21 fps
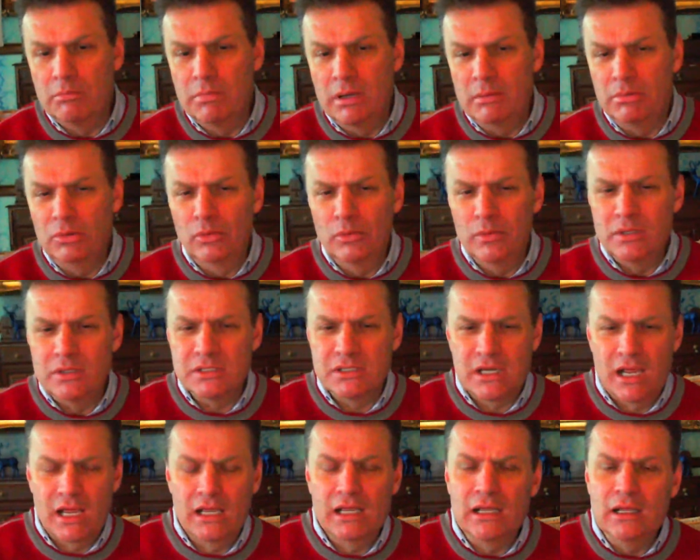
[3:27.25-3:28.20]
People always
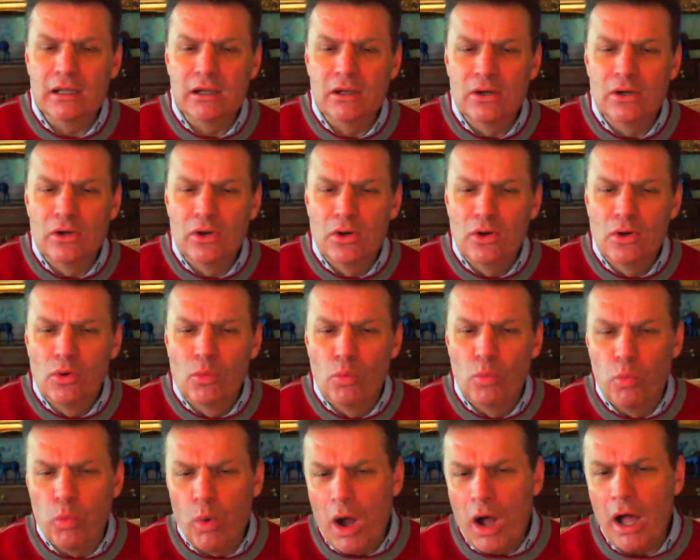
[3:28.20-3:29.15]
say,
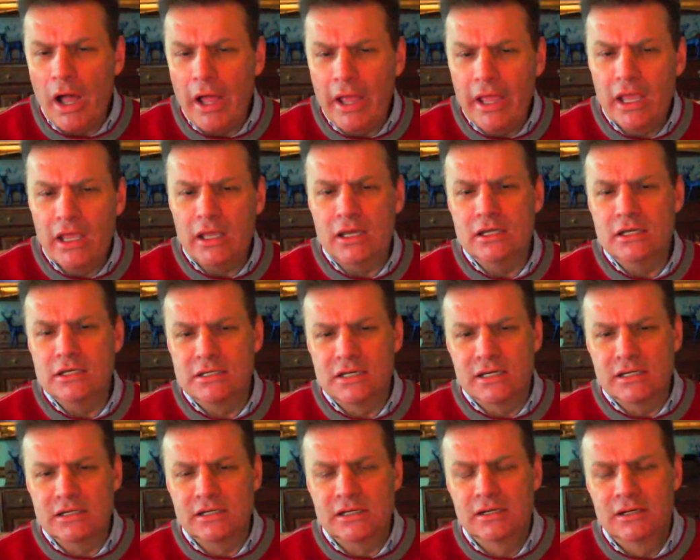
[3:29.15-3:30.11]
why does
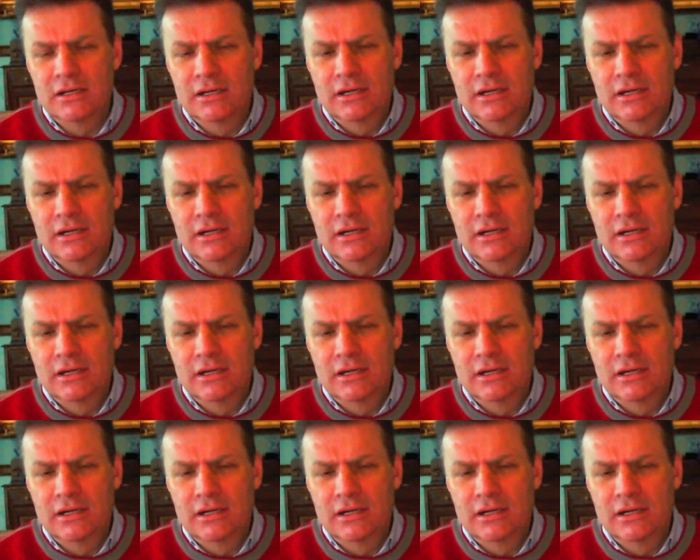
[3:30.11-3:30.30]
it